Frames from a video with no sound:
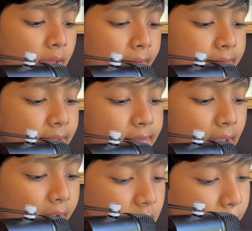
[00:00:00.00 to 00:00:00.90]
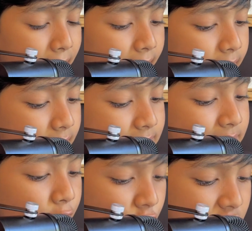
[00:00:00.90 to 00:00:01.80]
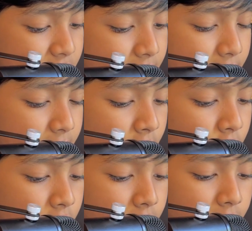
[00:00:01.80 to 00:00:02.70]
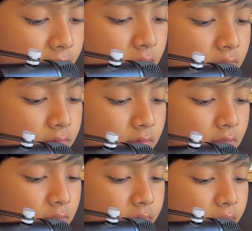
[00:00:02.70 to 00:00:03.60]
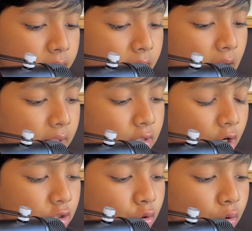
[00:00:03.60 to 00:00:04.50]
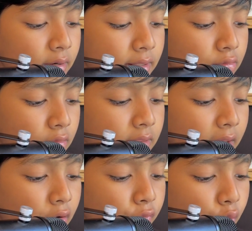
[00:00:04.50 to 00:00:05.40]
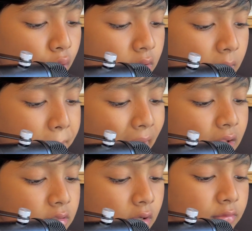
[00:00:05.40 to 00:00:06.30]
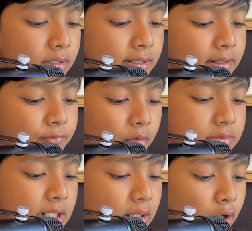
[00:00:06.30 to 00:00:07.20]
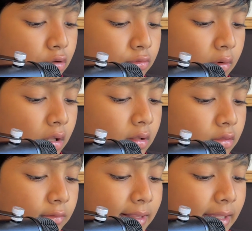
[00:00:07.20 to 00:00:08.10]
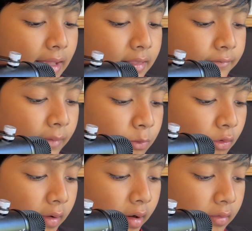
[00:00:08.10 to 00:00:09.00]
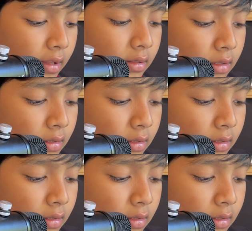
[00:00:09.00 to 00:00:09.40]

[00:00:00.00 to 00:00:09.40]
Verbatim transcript: and his health began to seriously deteriorate. The authorities were therefore compelled to release him from jail on tw- the 28th of February,